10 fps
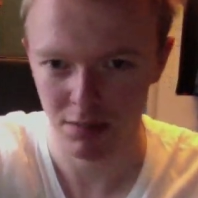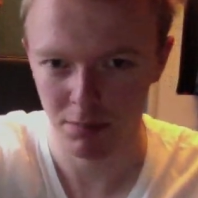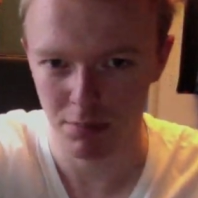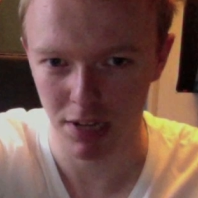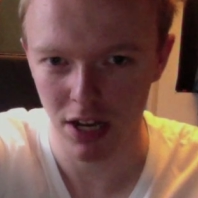
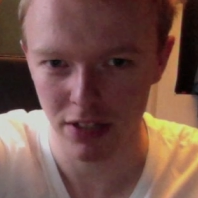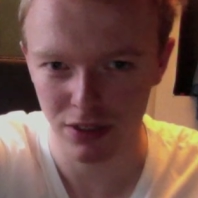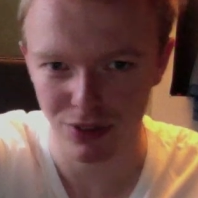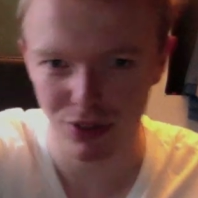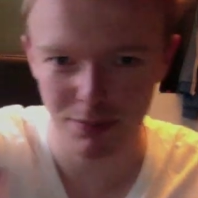Blast
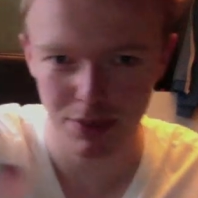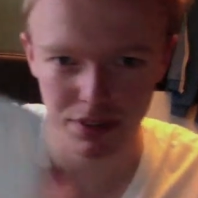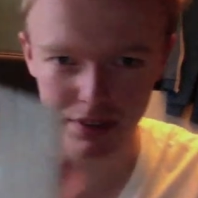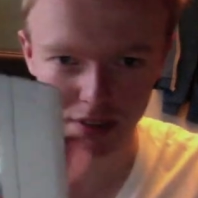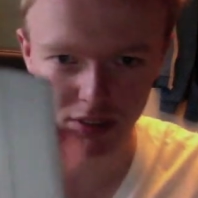
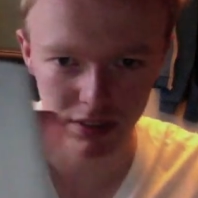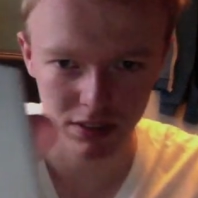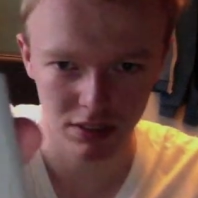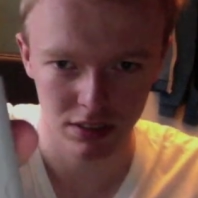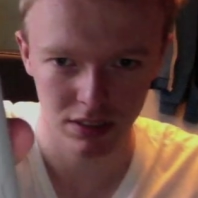Corps.
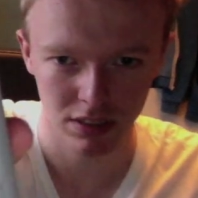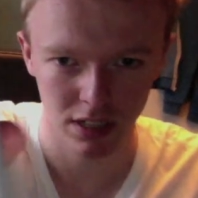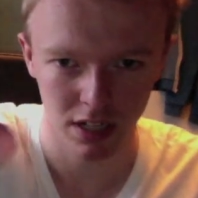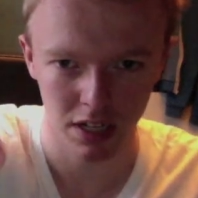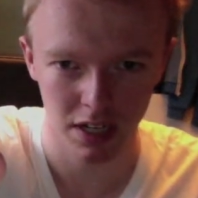
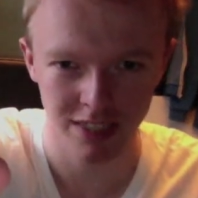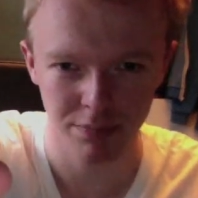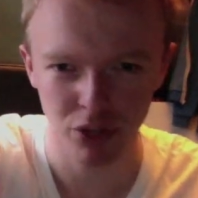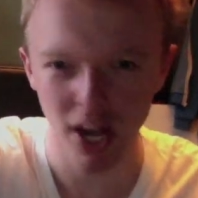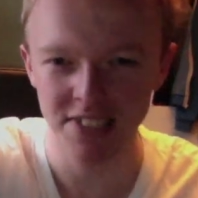a
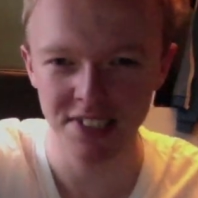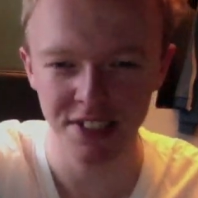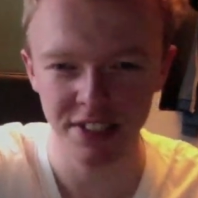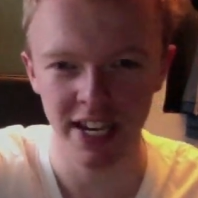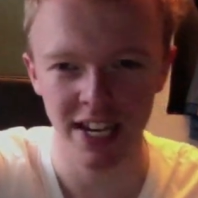surprisingly
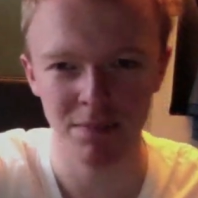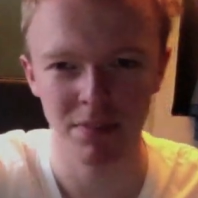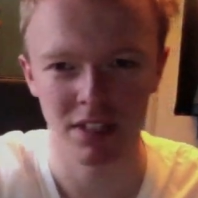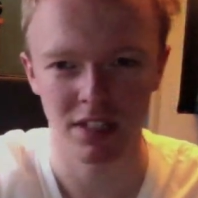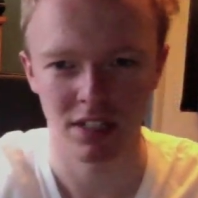good game.
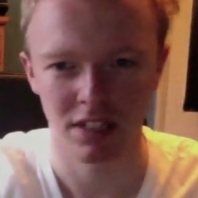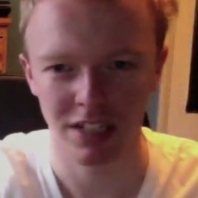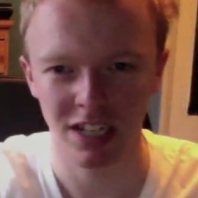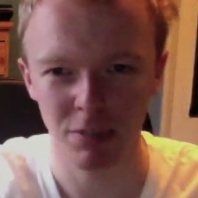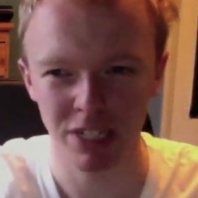A
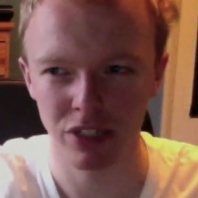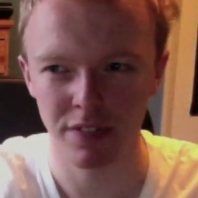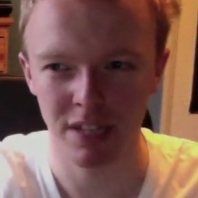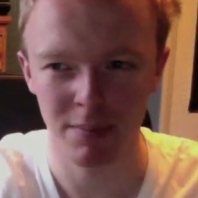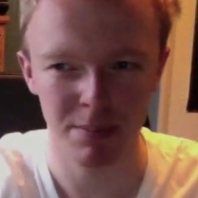little bit of
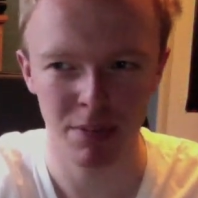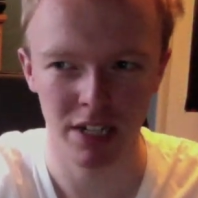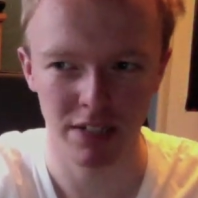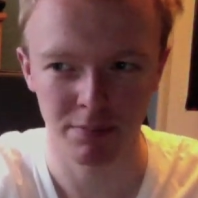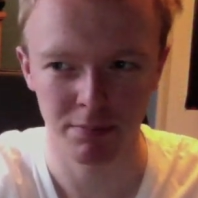trivia, made by